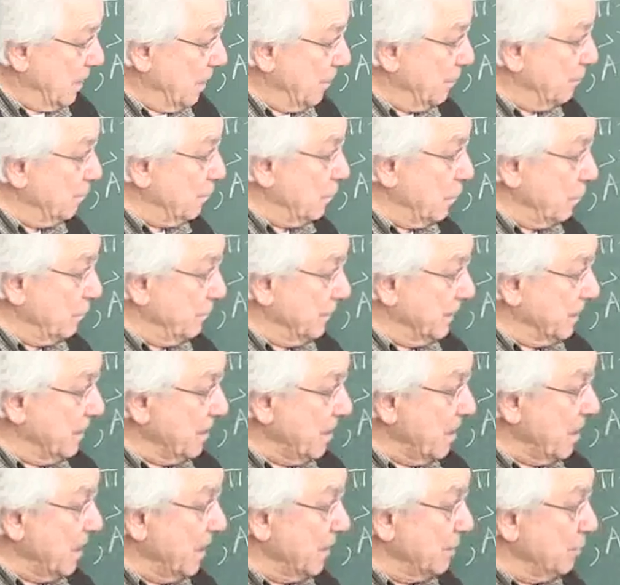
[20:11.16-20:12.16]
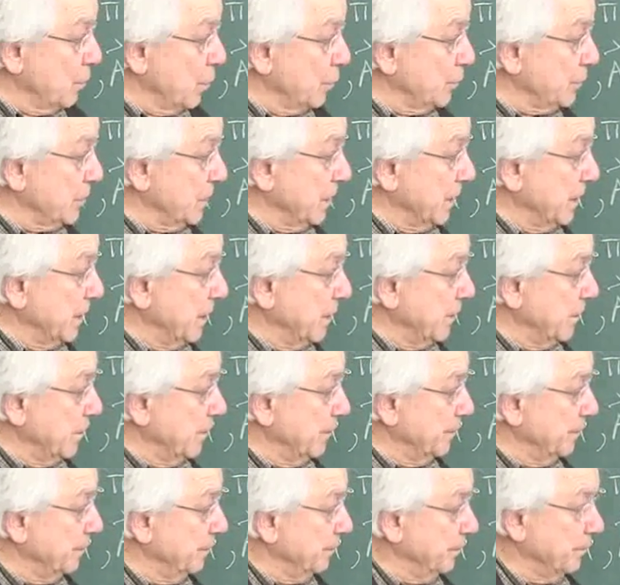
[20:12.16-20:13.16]
involving chi mostly here.
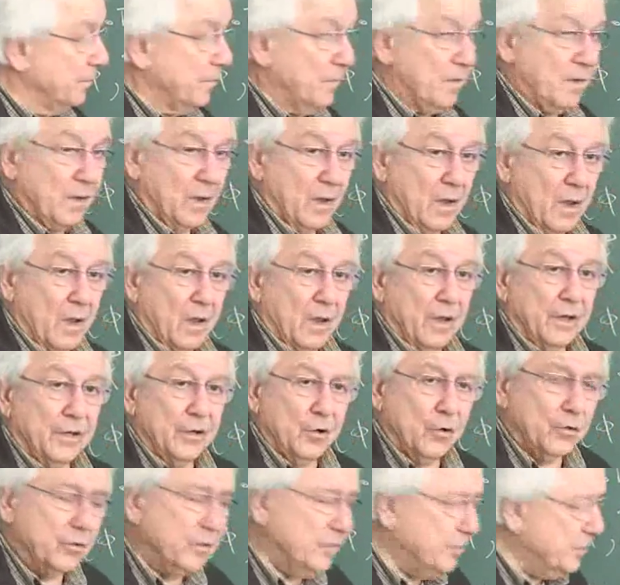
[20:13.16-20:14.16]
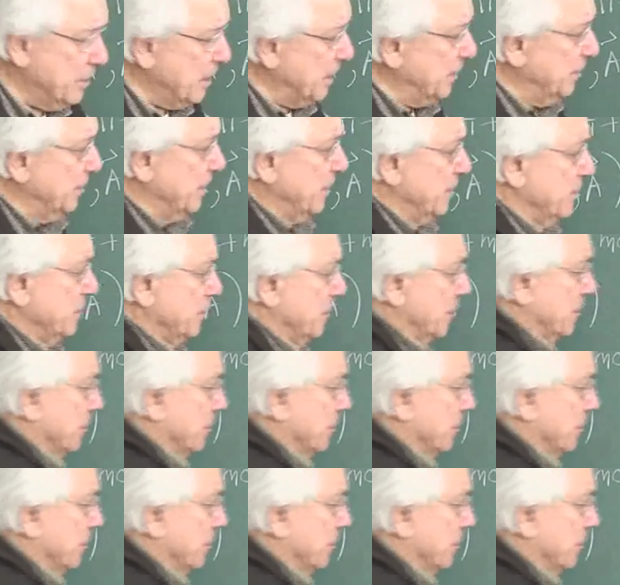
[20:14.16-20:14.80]
Notice that there is